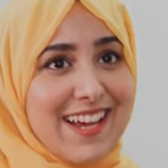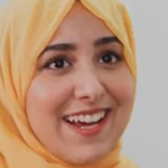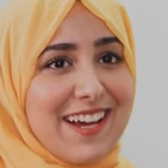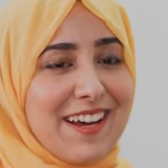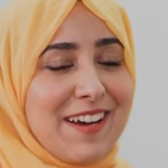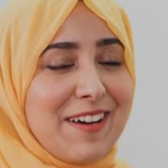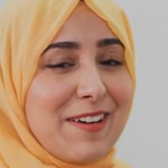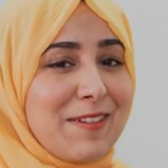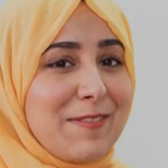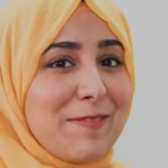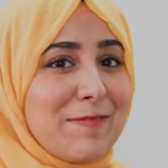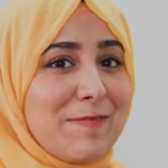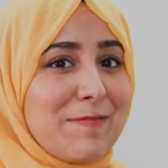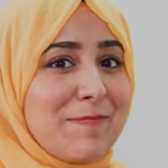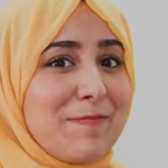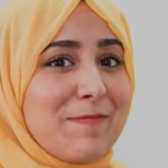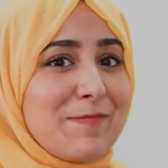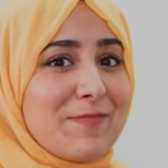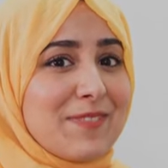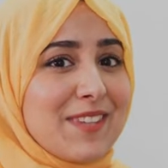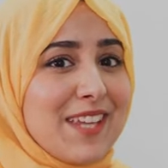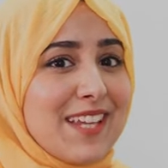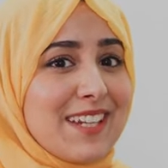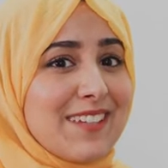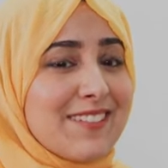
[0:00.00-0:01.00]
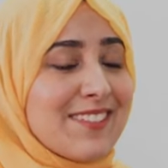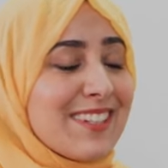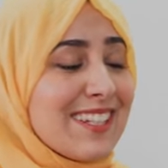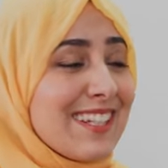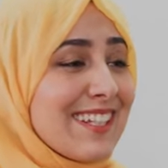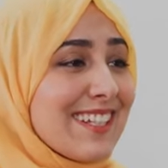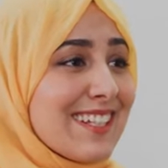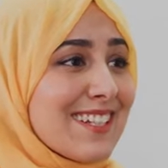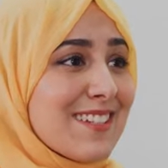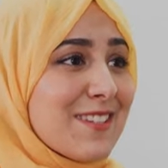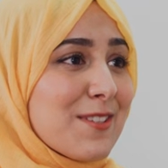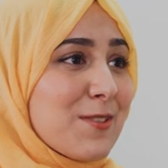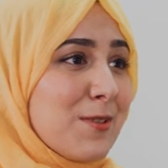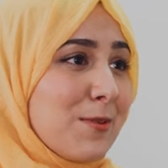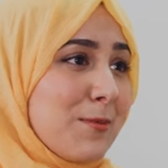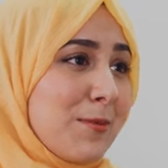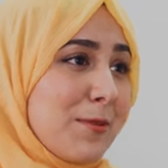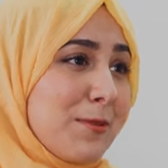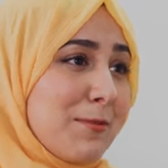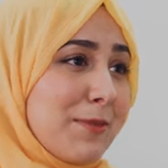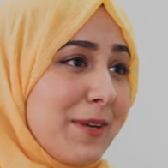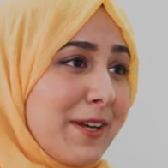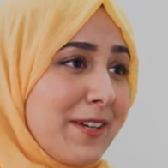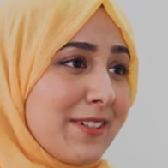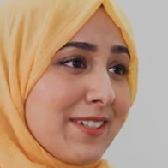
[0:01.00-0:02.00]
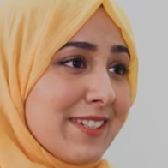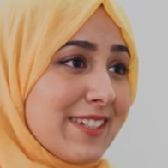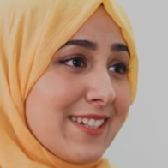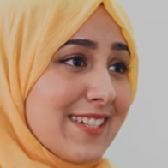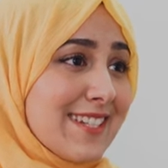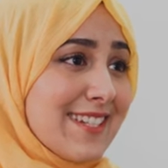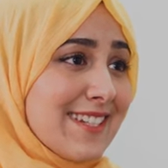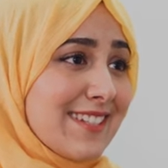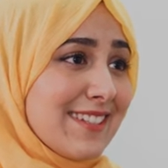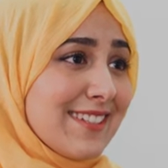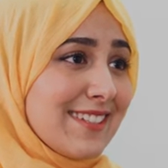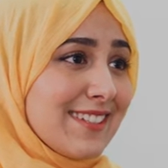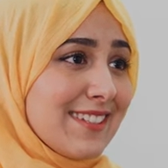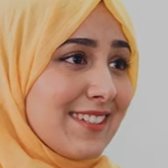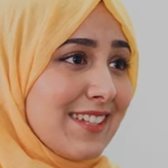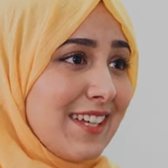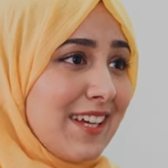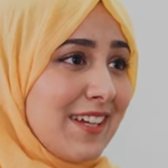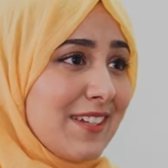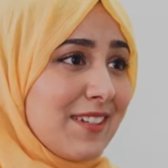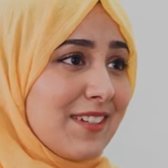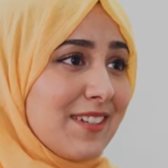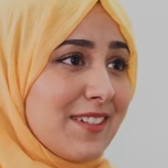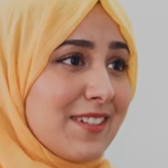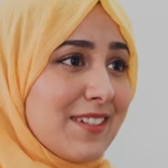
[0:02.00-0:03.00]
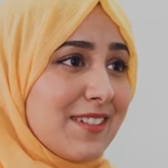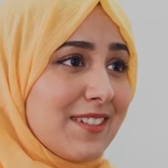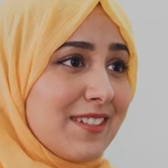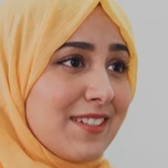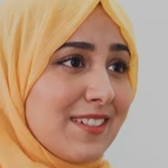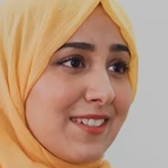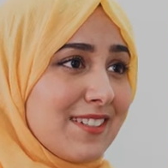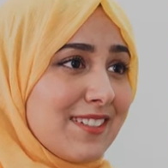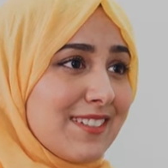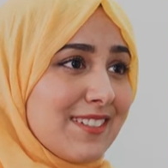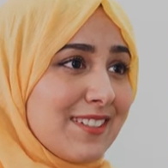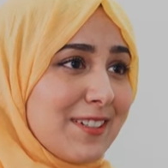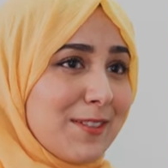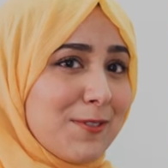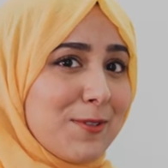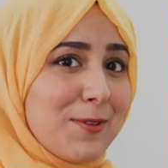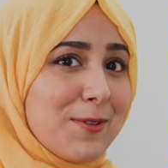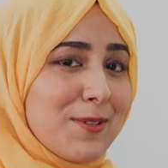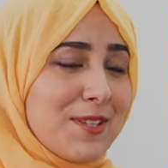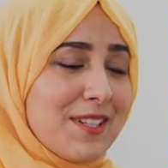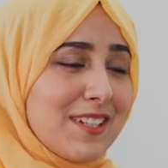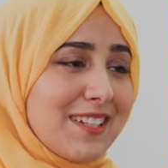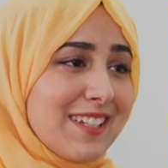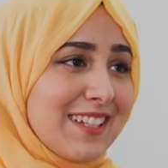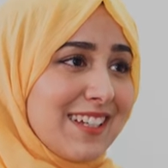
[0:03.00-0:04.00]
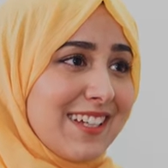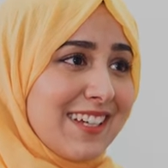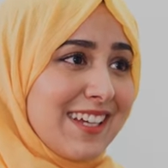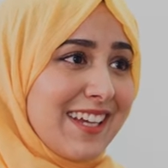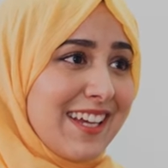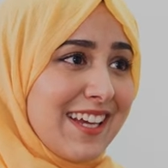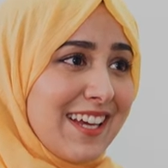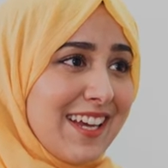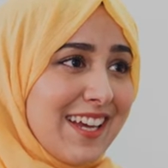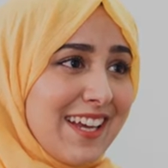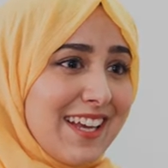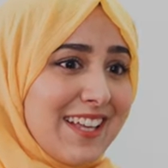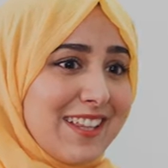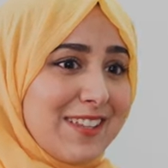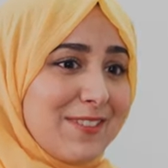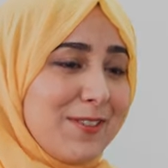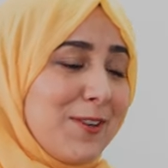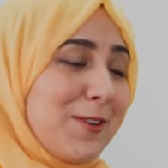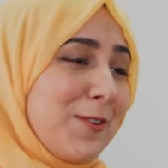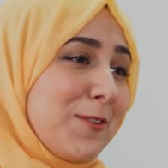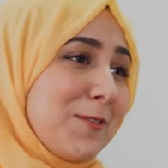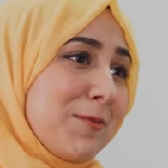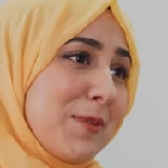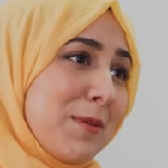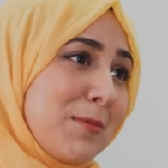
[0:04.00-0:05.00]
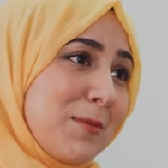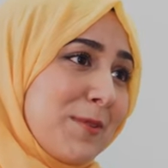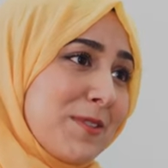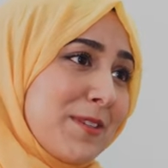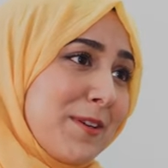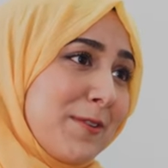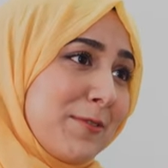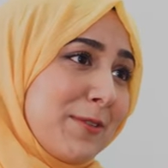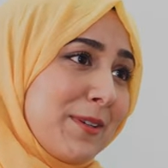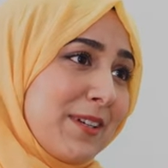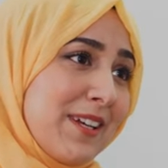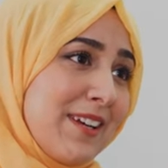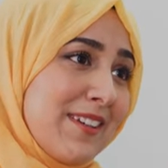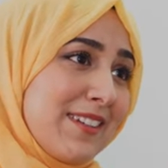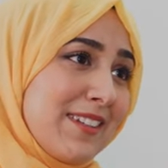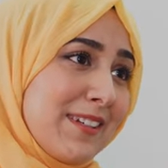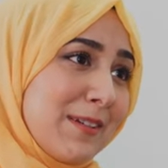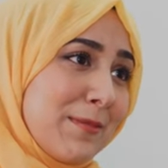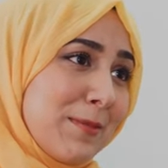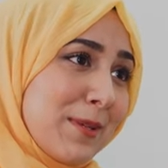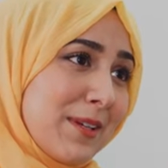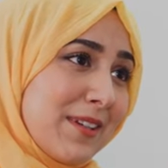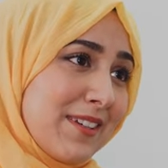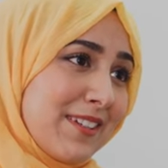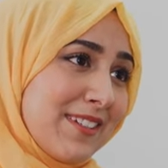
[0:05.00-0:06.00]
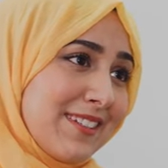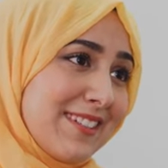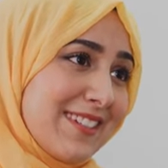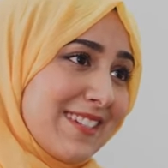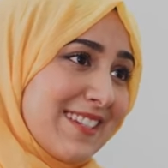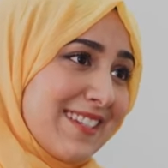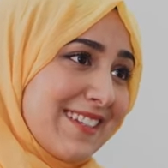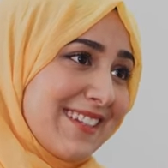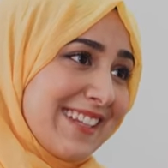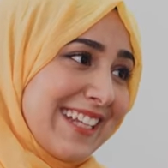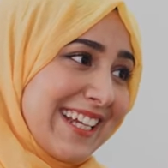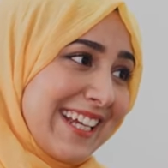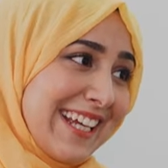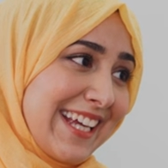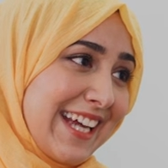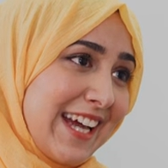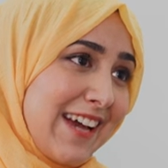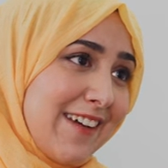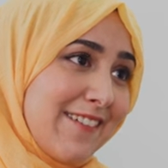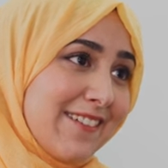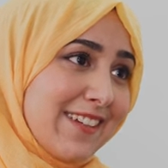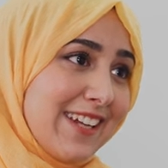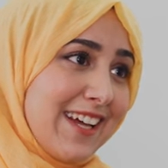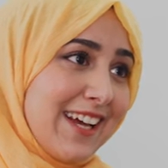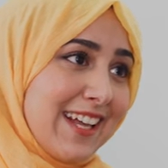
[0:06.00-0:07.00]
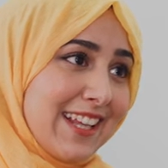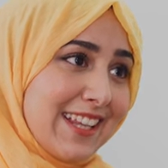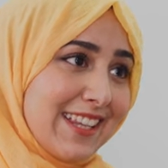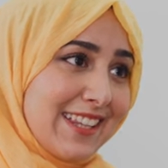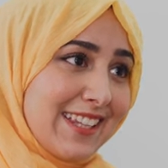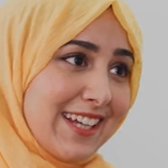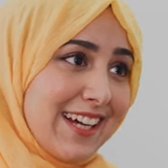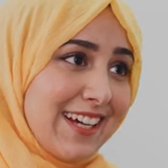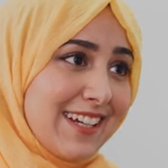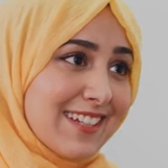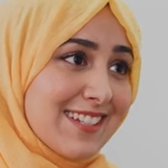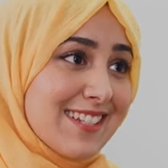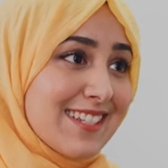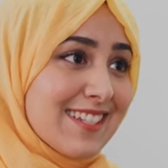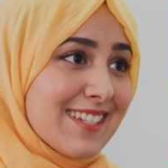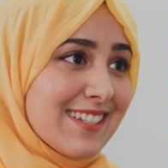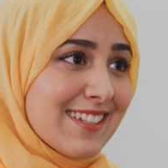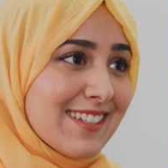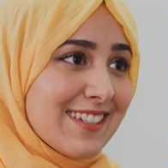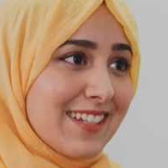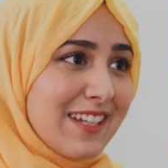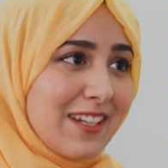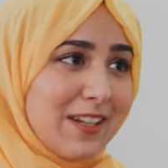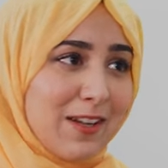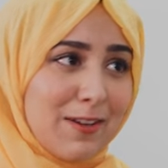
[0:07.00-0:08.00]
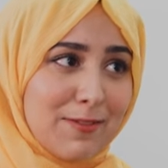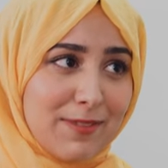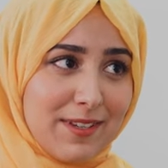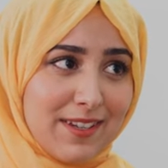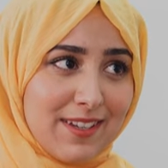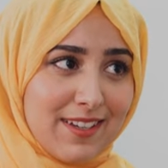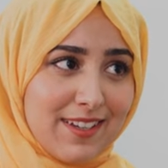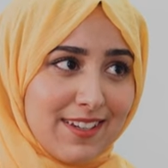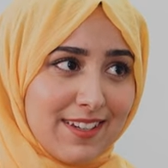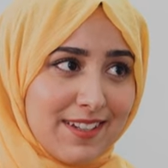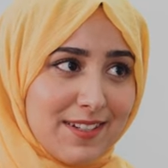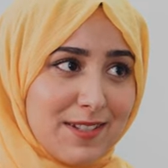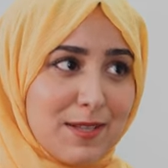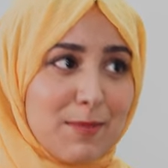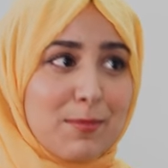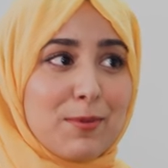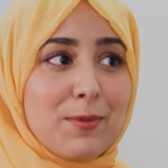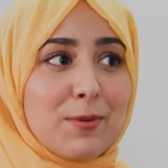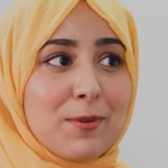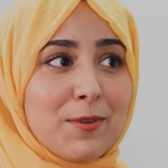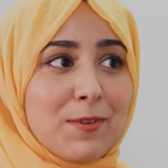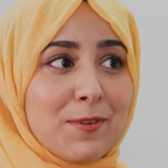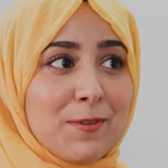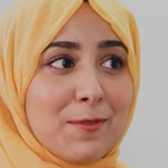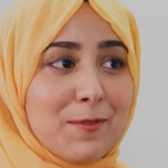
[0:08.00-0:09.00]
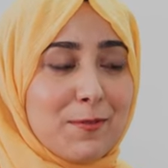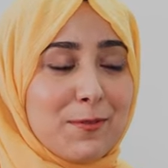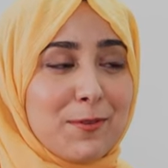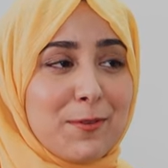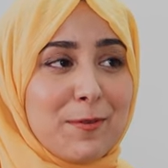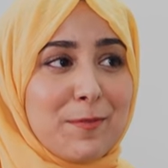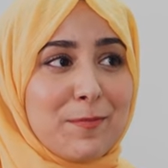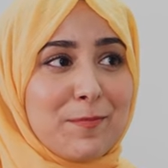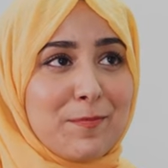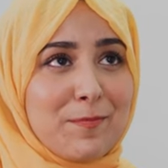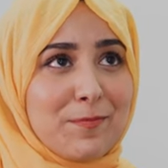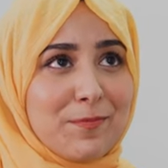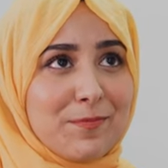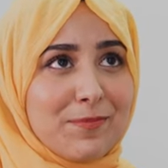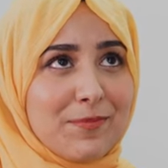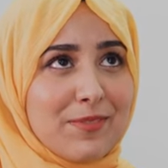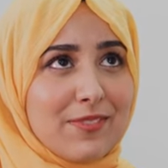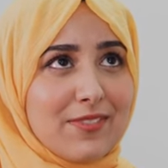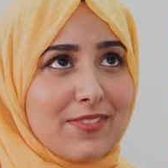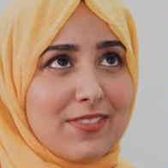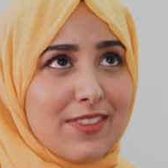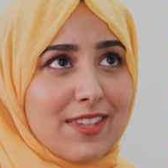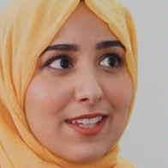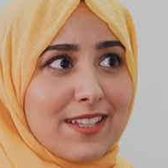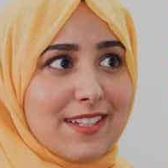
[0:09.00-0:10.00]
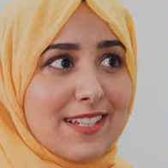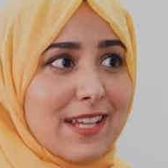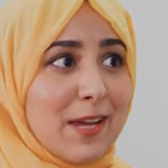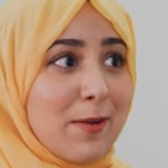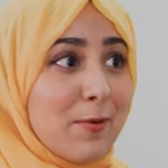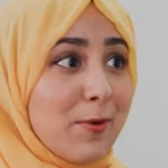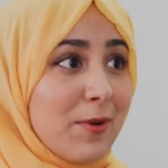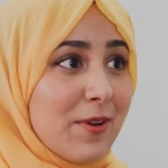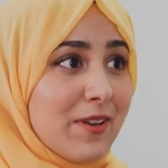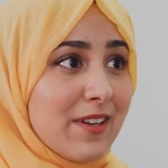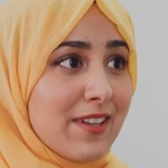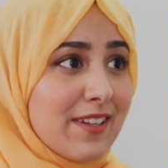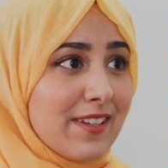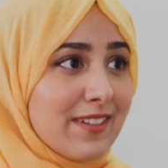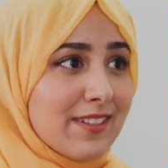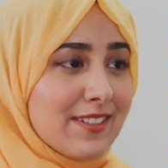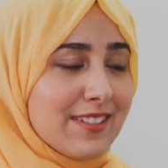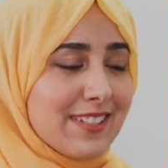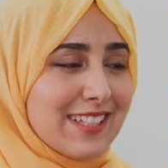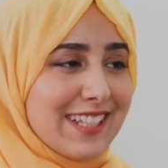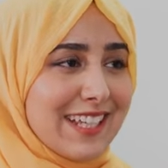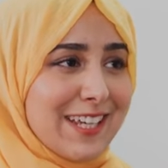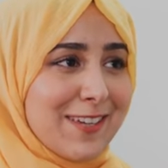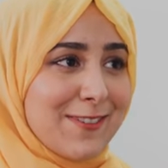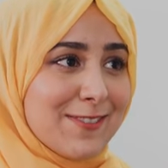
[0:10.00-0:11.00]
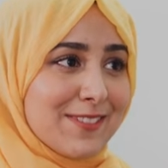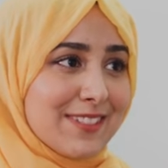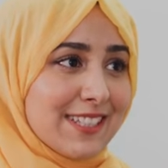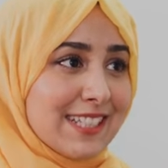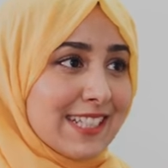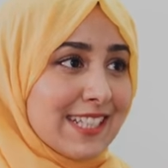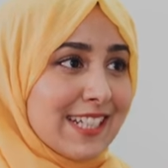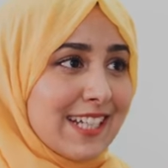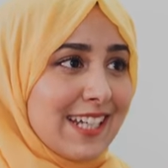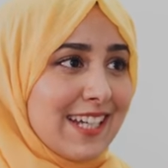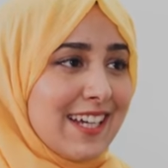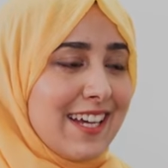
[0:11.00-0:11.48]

And it really is the job of the parents, and unfortunately there are a lot of people suffering out there because they haven't had that loving support from day one, even.